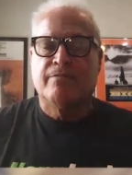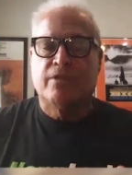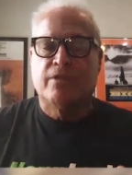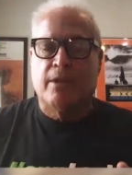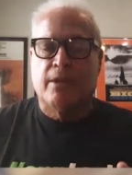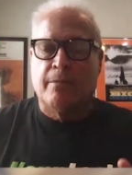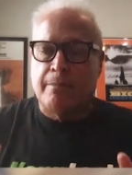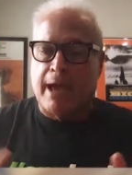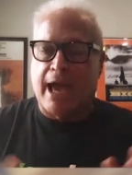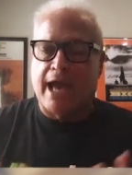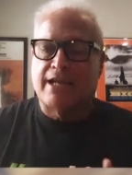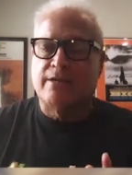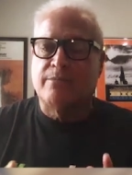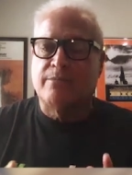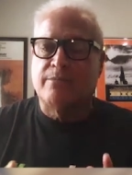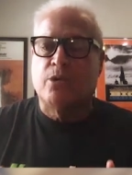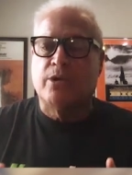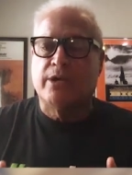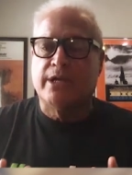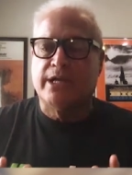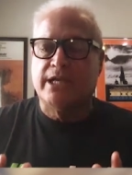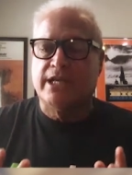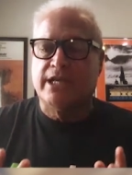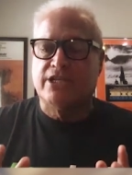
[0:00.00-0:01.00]

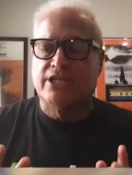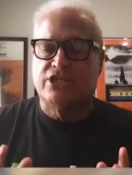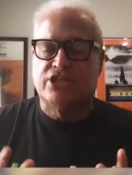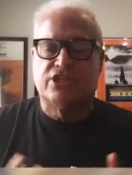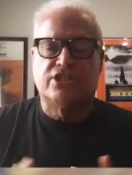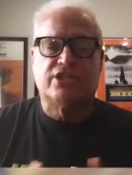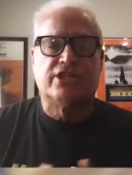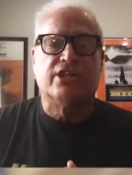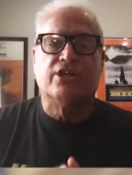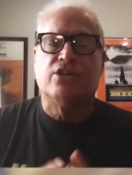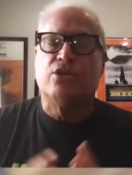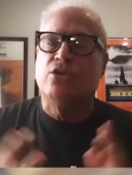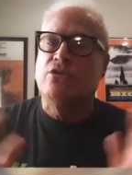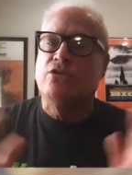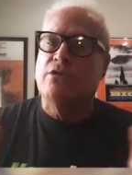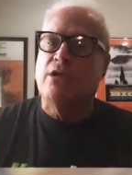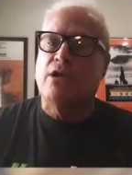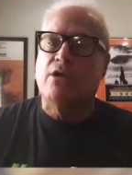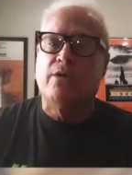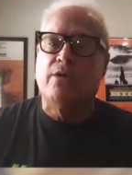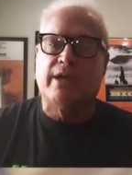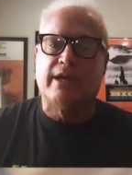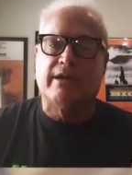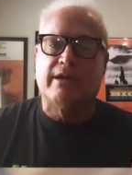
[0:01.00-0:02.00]
paddleboarding is still
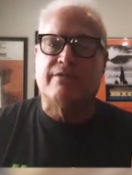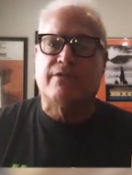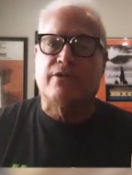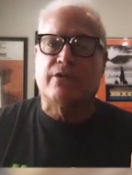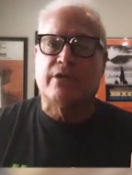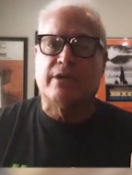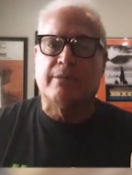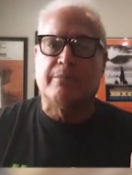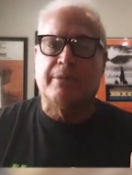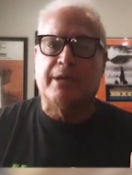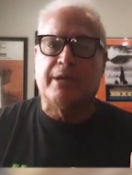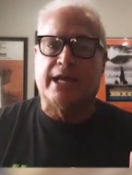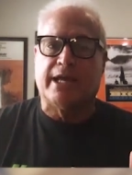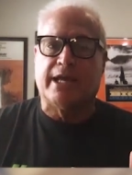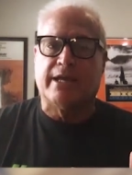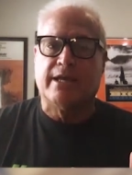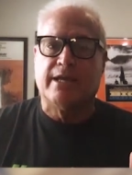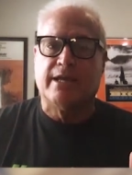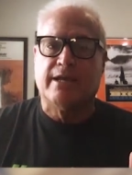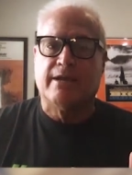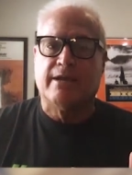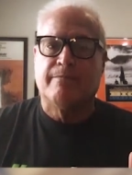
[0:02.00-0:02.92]
growing very big.